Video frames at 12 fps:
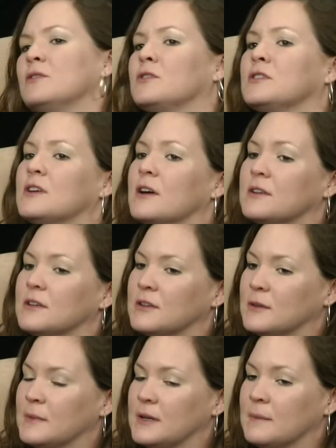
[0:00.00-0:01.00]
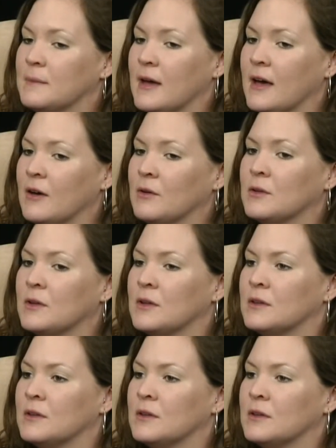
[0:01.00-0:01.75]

you were talking a little bit about